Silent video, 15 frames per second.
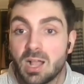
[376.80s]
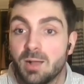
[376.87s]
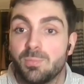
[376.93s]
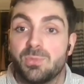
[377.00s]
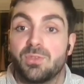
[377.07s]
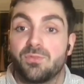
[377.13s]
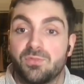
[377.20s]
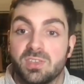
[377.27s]

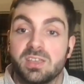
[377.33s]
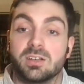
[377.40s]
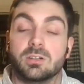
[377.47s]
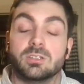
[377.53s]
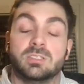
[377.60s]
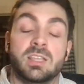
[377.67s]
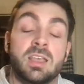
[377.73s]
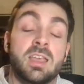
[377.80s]
up the
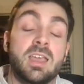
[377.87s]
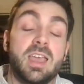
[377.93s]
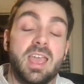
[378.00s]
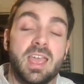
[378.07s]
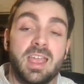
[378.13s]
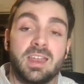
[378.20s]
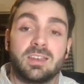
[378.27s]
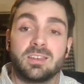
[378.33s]
field.
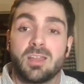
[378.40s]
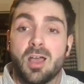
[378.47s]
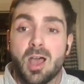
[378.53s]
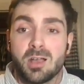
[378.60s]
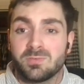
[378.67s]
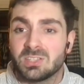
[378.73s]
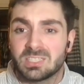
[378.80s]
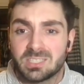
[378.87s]
And
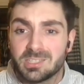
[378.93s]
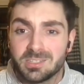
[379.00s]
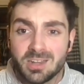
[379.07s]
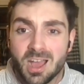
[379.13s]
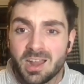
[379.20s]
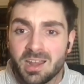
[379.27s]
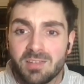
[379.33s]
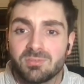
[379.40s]
obviously,
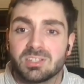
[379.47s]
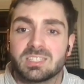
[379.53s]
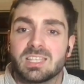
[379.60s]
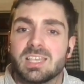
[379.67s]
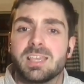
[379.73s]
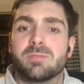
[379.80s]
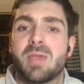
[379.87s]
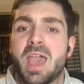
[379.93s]
not every
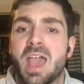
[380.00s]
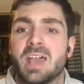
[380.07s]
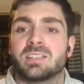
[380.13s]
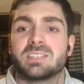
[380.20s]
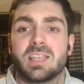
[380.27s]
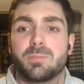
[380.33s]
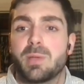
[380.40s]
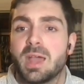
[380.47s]
team
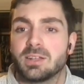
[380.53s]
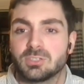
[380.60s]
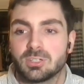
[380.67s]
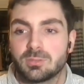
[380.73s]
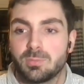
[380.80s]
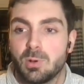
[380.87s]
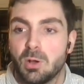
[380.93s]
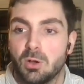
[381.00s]
has a
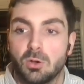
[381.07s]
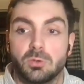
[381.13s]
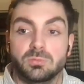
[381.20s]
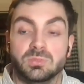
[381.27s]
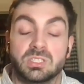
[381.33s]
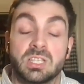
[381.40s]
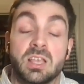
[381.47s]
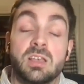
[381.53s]
Patrick
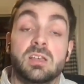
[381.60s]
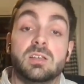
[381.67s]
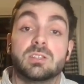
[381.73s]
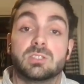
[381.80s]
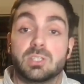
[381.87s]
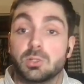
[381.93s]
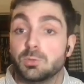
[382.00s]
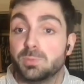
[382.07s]
Mahomes
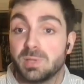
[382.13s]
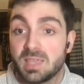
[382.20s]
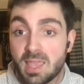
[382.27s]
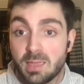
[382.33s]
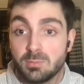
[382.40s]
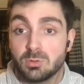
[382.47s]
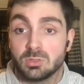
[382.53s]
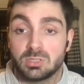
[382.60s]
to be
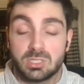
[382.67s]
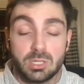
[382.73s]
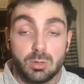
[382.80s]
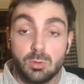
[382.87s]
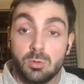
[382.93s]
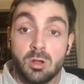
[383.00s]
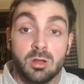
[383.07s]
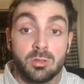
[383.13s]
able
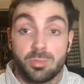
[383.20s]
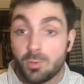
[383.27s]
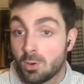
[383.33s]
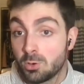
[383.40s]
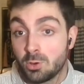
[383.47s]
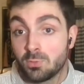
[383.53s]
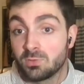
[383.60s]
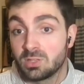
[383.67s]
to throw
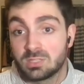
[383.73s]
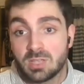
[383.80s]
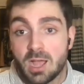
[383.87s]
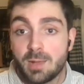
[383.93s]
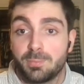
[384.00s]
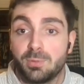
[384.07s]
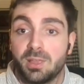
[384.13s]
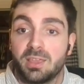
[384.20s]
it over the
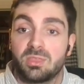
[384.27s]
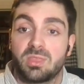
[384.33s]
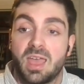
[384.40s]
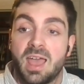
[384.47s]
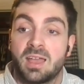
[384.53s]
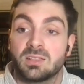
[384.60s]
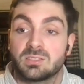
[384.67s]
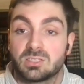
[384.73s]
top like
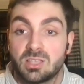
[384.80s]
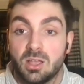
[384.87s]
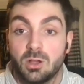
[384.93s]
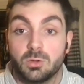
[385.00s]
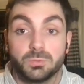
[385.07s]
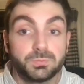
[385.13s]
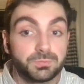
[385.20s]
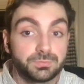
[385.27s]
that.
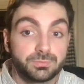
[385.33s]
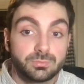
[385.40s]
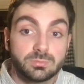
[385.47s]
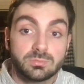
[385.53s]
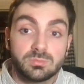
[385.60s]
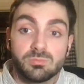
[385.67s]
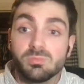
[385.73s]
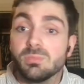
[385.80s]
So
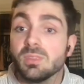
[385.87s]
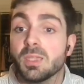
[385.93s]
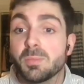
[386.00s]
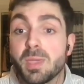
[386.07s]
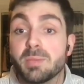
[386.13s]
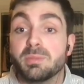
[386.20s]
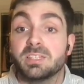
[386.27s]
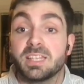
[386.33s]

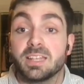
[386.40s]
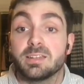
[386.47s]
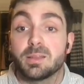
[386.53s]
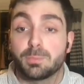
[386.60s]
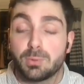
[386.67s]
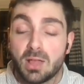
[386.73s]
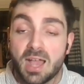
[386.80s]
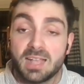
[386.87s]
maybe didn't
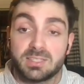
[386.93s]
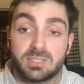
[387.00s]
apply